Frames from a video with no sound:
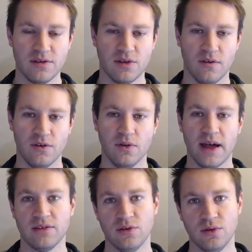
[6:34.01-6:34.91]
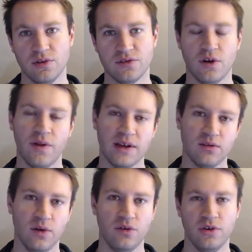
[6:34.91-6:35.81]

So if you like tools, don't like tools,